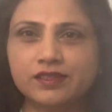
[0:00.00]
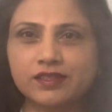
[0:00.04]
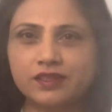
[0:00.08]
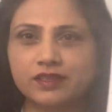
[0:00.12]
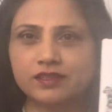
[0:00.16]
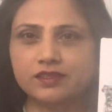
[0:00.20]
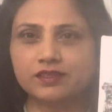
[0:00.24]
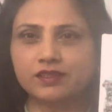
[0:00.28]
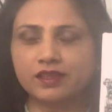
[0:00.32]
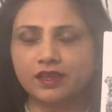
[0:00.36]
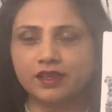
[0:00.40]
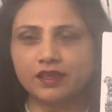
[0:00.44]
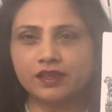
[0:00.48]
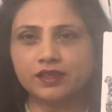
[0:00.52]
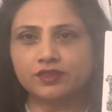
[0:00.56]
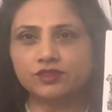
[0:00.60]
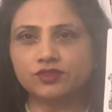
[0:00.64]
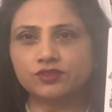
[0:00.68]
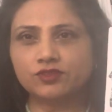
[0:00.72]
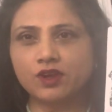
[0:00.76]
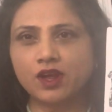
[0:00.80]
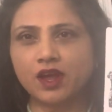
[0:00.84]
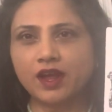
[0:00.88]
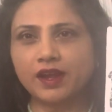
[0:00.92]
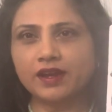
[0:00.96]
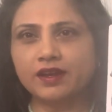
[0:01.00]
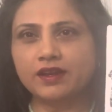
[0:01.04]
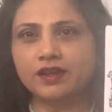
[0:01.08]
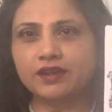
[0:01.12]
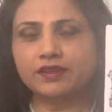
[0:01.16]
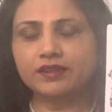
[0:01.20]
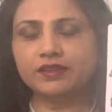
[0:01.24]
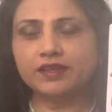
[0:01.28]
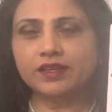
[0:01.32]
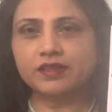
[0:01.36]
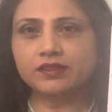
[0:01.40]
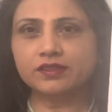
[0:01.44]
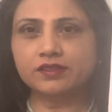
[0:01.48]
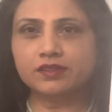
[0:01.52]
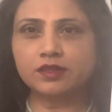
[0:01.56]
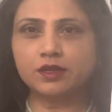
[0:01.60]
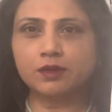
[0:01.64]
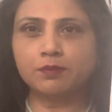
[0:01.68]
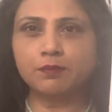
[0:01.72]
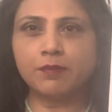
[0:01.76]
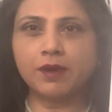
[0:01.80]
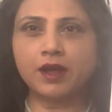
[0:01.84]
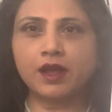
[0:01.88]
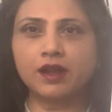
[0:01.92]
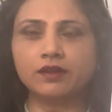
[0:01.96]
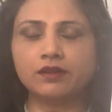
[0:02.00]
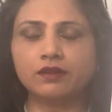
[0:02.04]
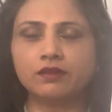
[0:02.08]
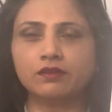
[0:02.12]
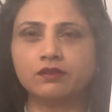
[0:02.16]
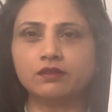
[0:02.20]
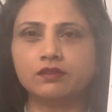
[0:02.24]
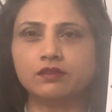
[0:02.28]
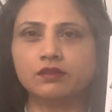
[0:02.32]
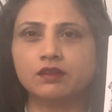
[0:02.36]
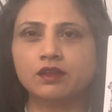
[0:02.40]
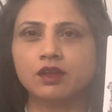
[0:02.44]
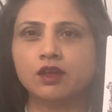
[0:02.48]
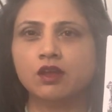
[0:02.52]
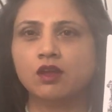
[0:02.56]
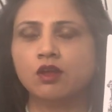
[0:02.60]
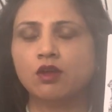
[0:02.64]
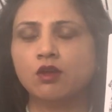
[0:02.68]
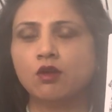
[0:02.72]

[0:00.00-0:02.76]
is a tried and tested pattern